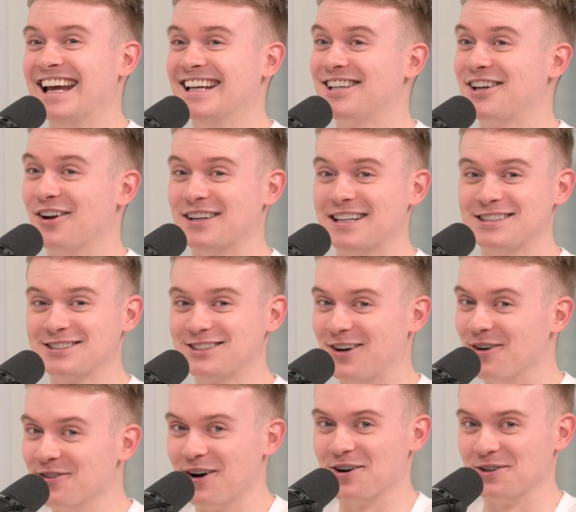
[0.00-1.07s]
He got it
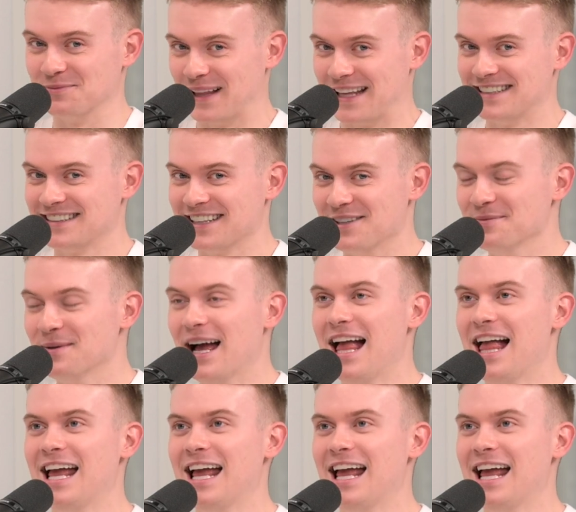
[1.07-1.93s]
so wrong, bless him.